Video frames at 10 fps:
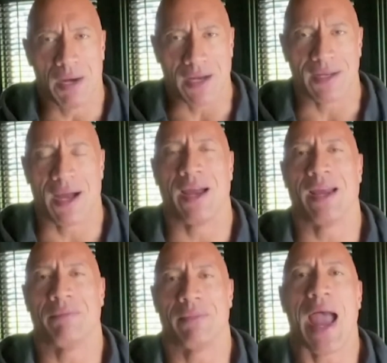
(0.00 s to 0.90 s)
But I
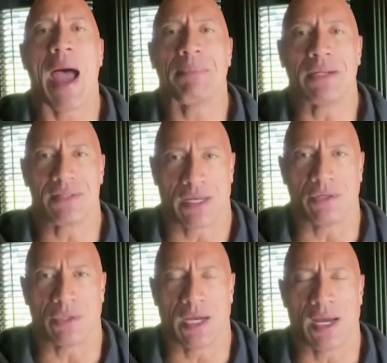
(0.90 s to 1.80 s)
am happy to tell
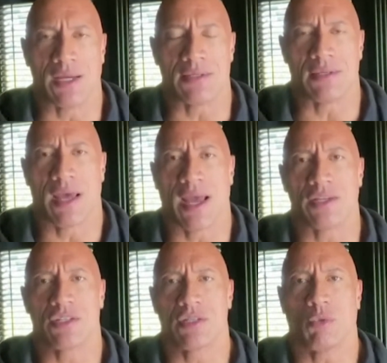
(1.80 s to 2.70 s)
you guys
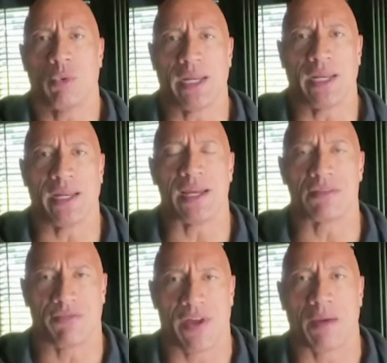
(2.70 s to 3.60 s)
that we as
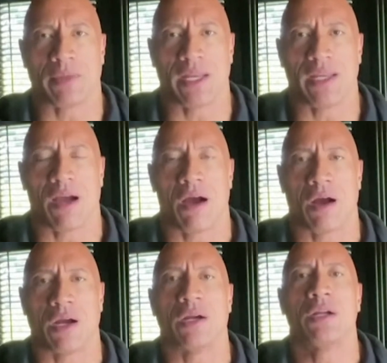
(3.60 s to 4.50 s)
a family
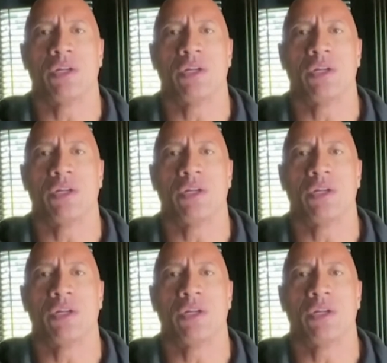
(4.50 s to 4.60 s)
are